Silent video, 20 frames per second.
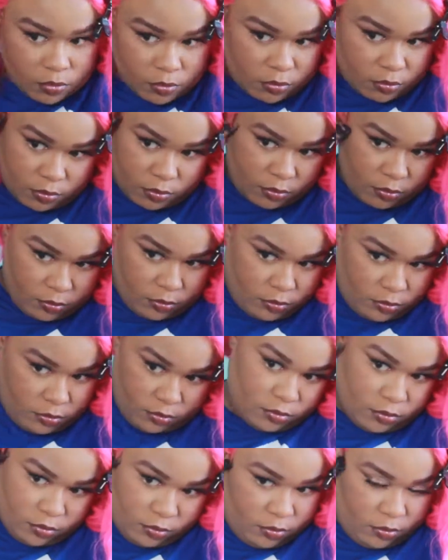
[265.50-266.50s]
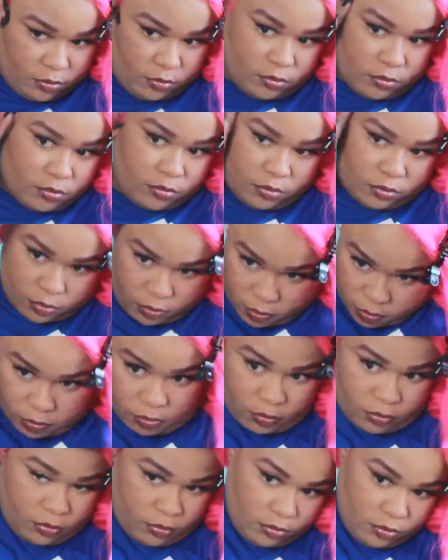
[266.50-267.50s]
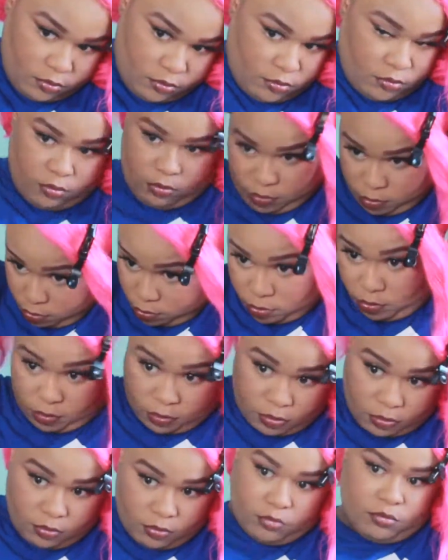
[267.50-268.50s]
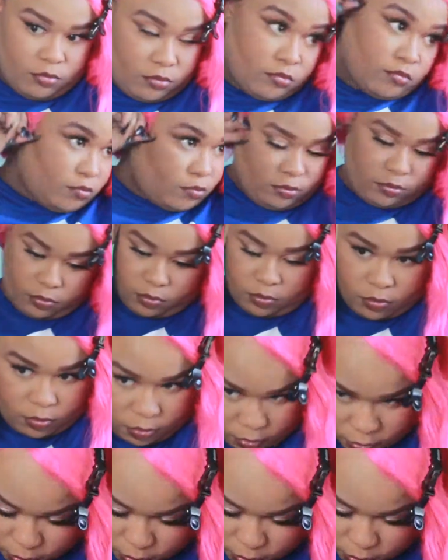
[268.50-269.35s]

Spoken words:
And don't worry if the ends of your lace comes up or, you know,